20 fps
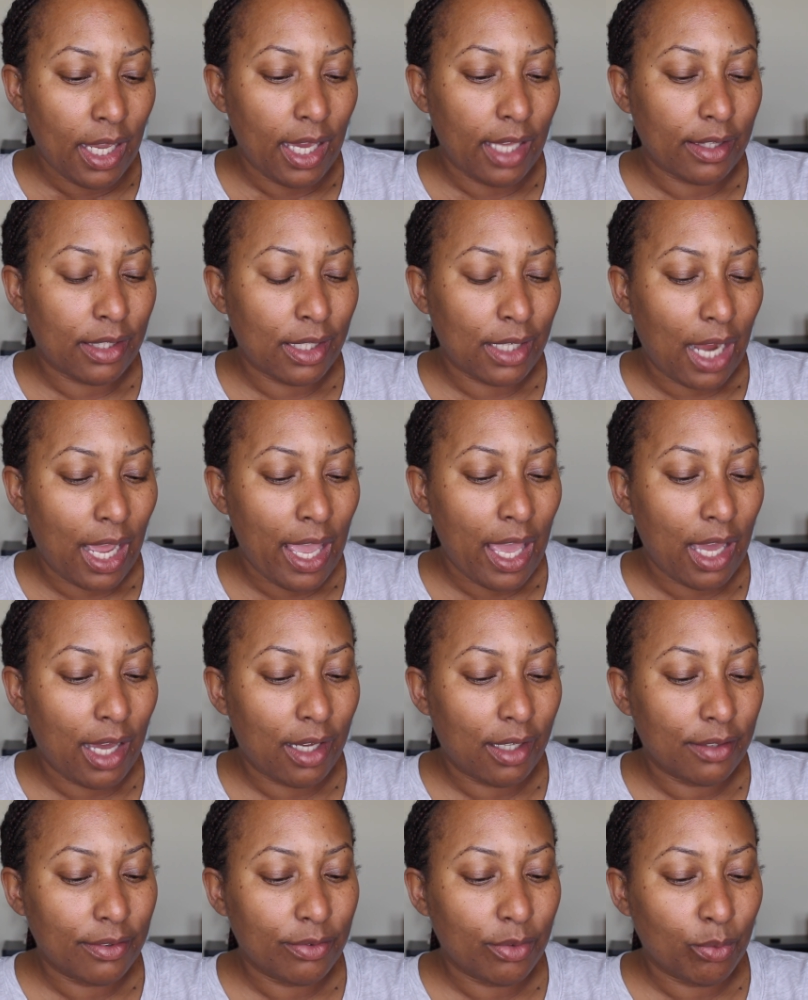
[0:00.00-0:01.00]
and then I
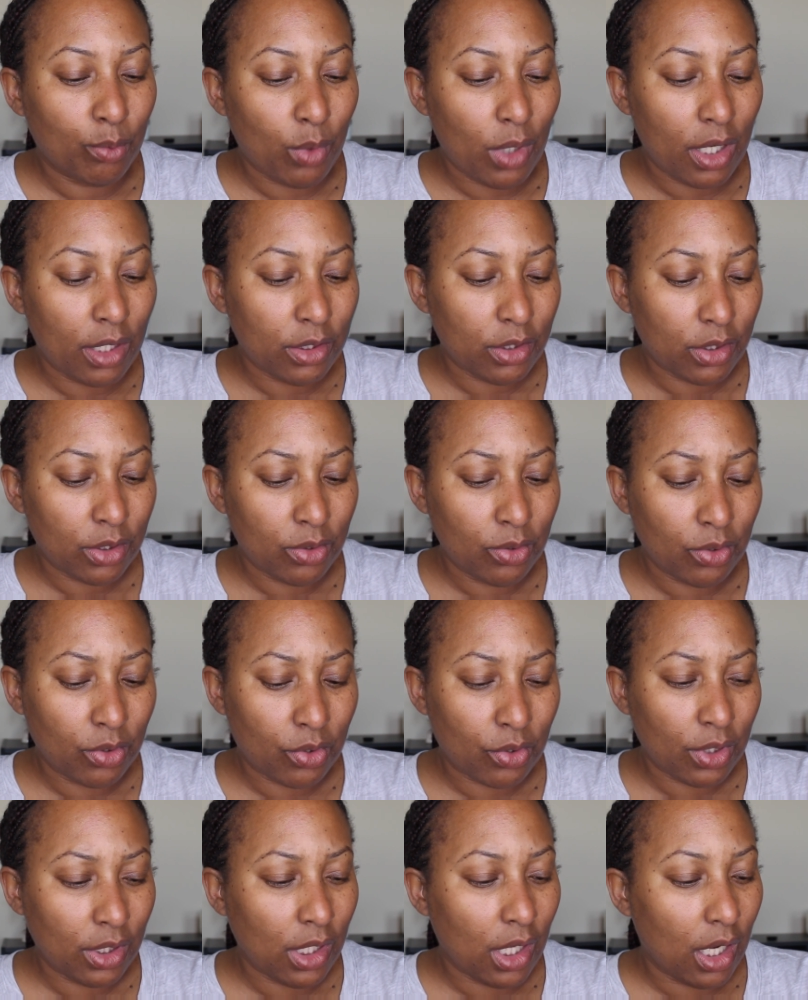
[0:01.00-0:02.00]
have 1, 2,
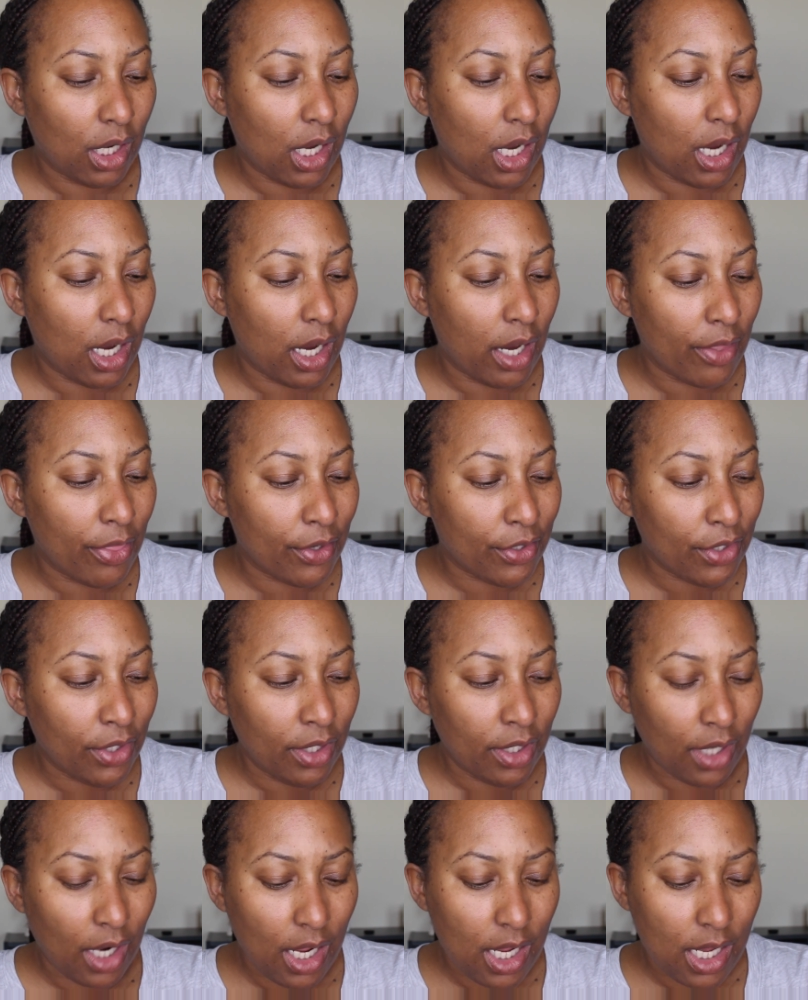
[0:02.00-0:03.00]
3 other